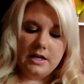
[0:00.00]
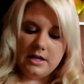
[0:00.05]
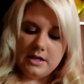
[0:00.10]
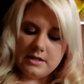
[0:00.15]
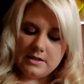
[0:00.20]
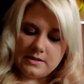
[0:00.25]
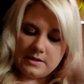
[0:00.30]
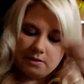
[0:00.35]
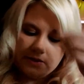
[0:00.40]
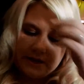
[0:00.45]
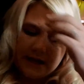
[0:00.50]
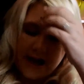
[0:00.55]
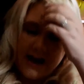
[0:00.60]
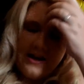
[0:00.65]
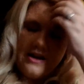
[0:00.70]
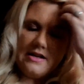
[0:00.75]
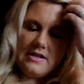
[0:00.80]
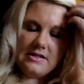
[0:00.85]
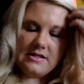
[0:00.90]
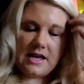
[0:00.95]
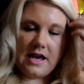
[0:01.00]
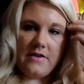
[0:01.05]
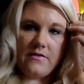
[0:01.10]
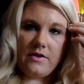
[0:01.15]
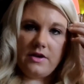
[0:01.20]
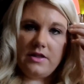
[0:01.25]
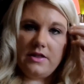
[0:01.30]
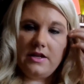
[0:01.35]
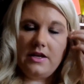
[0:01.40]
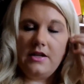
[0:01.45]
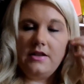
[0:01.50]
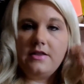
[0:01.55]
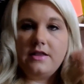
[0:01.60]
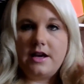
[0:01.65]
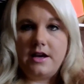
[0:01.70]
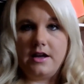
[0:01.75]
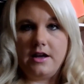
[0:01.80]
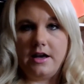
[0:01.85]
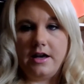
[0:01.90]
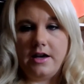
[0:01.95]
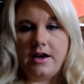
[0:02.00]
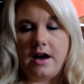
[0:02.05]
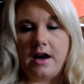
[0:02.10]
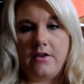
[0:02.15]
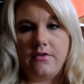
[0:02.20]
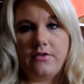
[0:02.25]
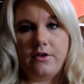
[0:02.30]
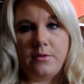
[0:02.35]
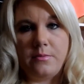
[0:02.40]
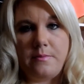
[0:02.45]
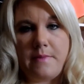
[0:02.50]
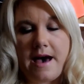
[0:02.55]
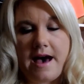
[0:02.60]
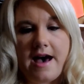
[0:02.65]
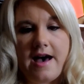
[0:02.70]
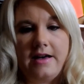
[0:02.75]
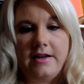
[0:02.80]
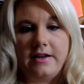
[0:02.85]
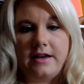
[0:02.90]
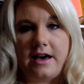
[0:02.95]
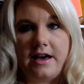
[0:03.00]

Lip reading: So that is everything that I got from MAC.